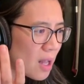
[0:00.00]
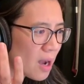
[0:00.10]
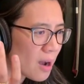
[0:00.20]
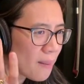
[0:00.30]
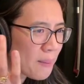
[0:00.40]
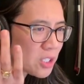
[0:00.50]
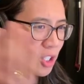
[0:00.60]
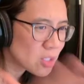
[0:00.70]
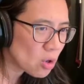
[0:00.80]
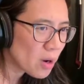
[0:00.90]
But
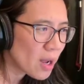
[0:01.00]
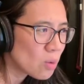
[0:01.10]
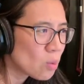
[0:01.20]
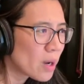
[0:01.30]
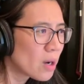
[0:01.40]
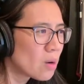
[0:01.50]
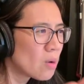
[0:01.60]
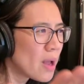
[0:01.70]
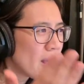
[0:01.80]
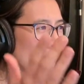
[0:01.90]
she's not
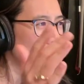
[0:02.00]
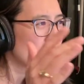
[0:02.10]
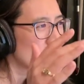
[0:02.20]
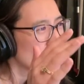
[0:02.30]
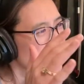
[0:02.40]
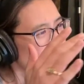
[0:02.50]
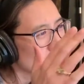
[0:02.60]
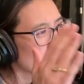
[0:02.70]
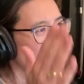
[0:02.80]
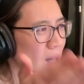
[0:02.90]
unwell, and I don't see
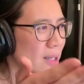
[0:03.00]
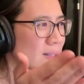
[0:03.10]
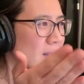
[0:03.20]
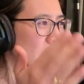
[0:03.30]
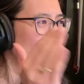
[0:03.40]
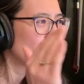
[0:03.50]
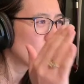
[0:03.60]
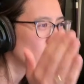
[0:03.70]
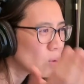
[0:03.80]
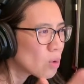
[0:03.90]
a classic
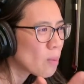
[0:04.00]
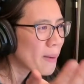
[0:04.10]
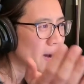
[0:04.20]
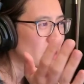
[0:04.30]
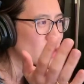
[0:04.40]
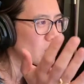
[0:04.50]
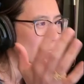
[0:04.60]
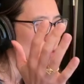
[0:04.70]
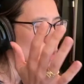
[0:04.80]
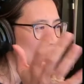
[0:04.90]
pleural
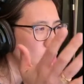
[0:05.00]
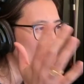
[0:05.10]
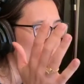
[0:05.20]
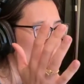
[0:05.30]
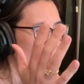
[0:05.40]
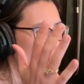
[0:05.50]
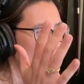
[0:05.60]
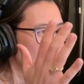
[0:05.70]
margin to show that